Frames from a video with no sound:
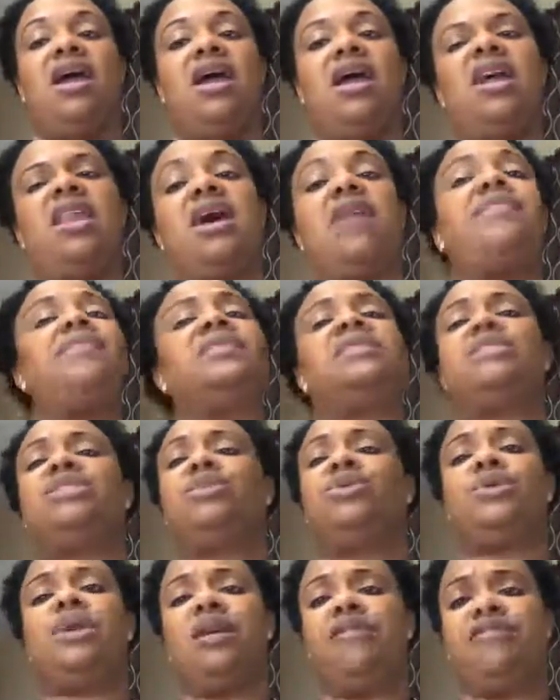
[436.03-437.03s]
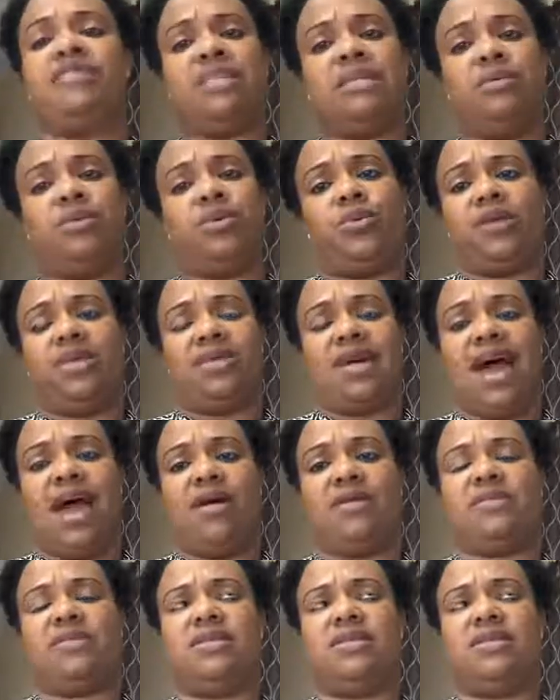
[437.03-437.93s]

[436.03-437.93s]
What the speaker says: And I wasn't too comfortable with that.